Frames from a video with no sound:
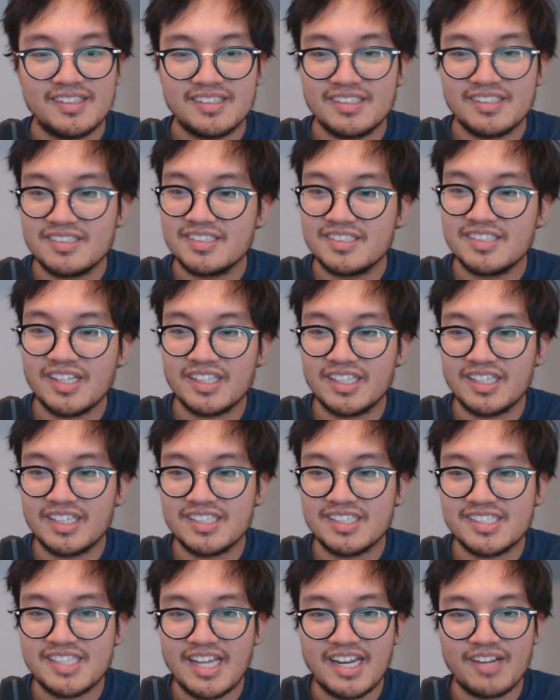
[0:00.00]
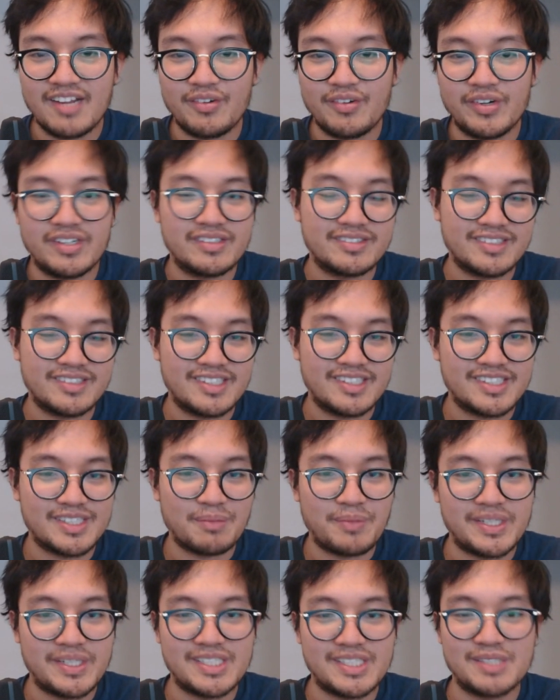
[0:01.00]
There's nothing standing, well, there's
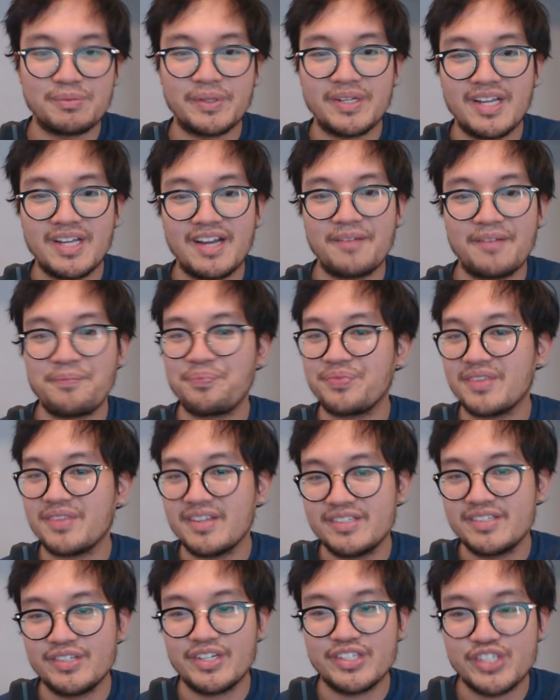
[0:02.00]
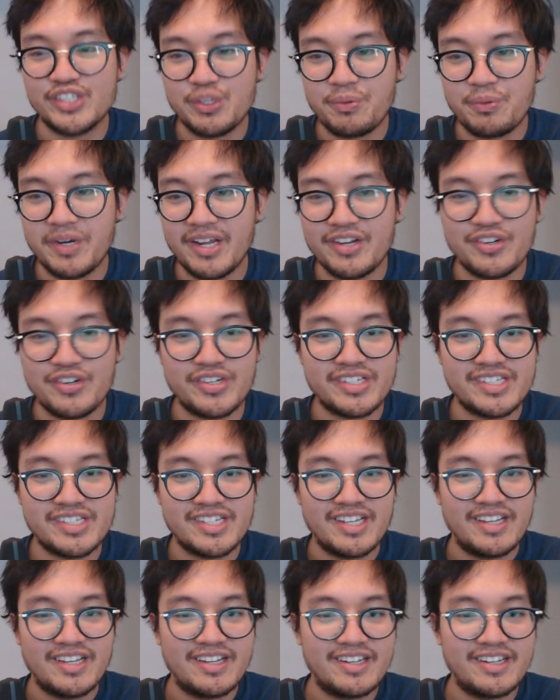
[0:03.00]
some pieces, but yeah, it's looking super dangerous.